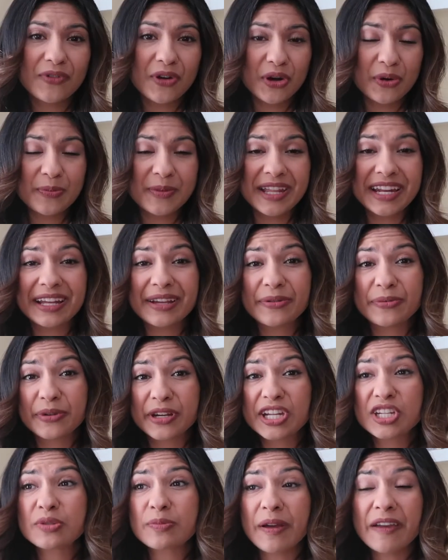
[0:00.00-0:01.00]
for me to
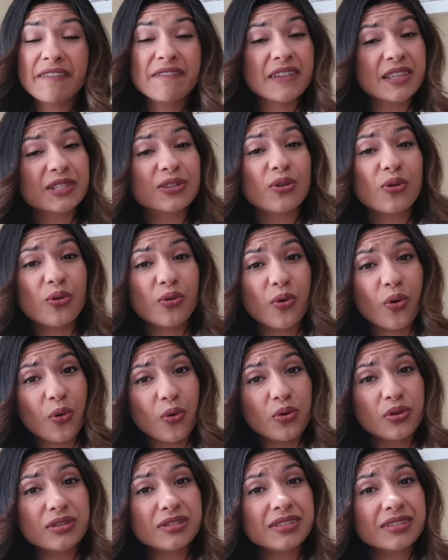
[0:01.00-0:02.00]
reach my physical
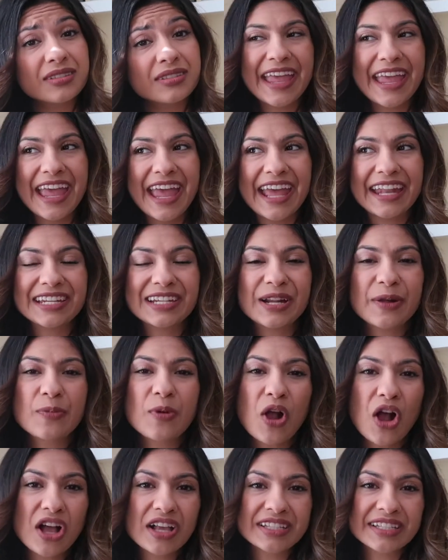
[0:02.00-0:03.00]
goals, it ended
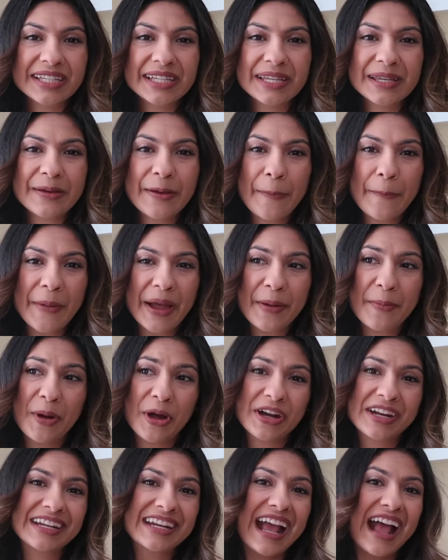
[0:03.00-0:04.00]
up causing my
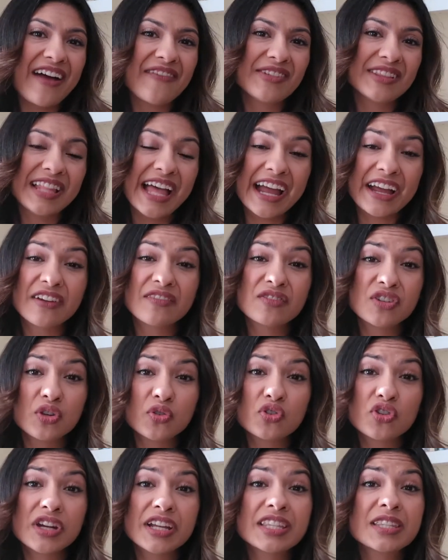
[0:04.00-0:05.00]
body to have a lack of
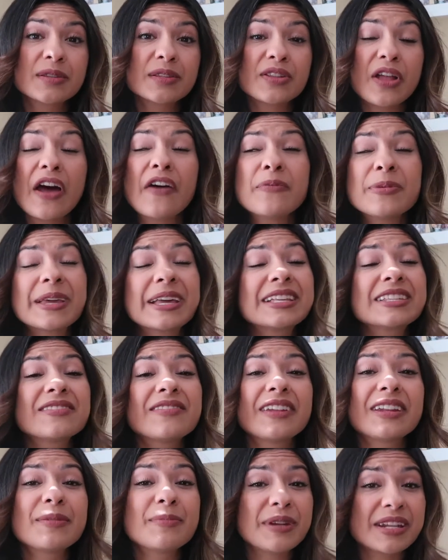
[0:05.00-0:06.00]
nutrients, not because
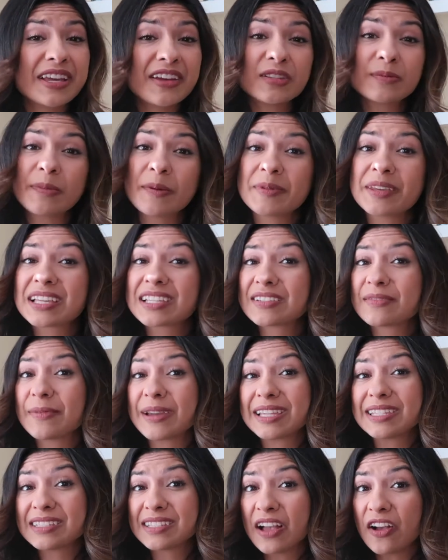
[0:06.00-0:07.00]
of anybody else, but because of
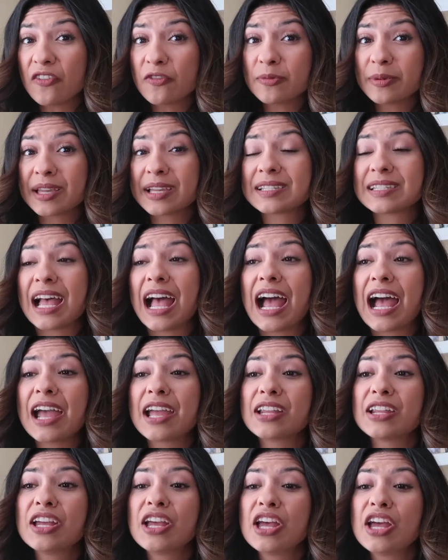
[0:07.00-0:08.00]
myself, because
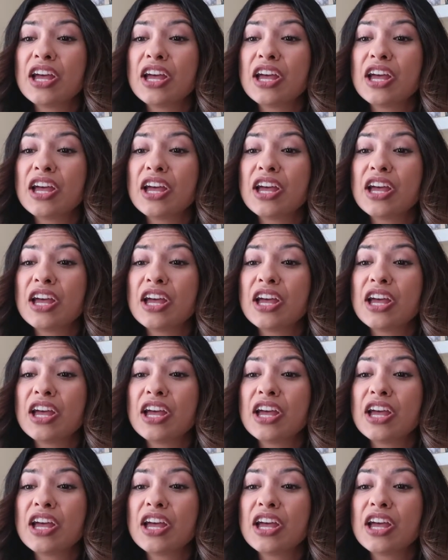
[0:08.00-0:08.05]
I